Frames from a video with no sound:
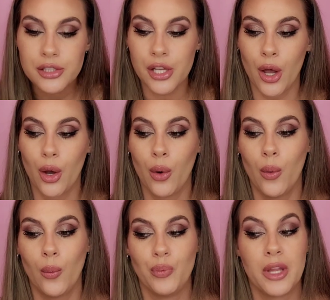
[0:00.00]

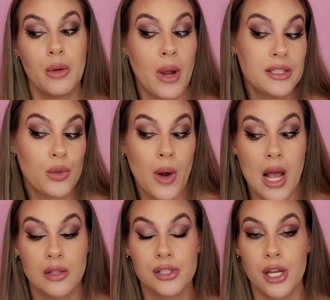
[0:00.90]
So he waits
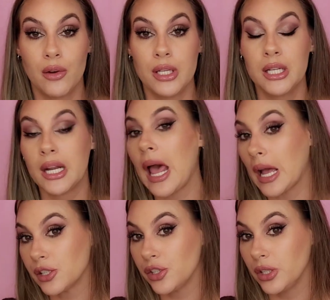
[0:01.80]
around till he can
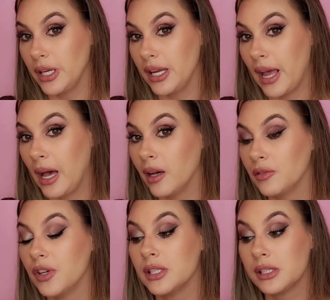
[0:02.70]
actually
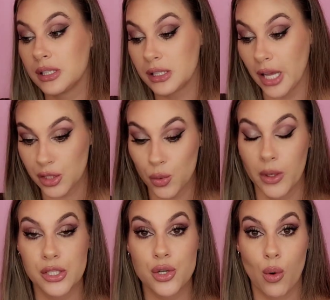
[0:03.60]
have
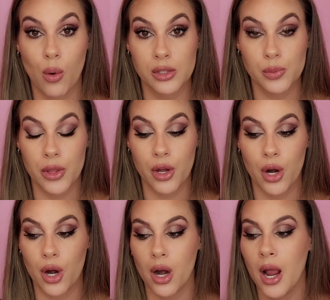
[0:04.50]
sexual intercourse with
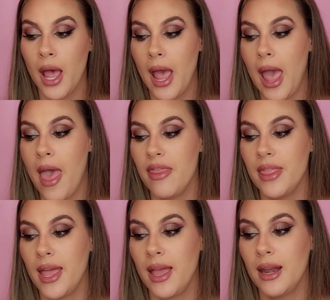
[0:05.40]
her,
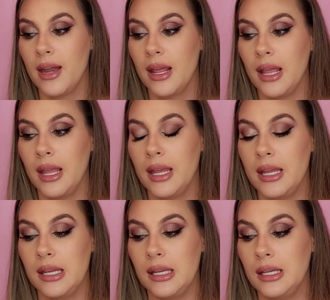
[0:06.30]
and then
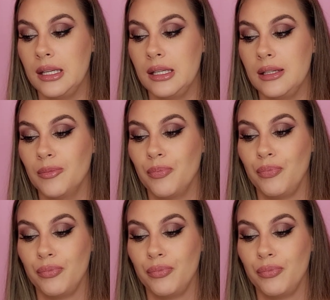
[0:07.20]
he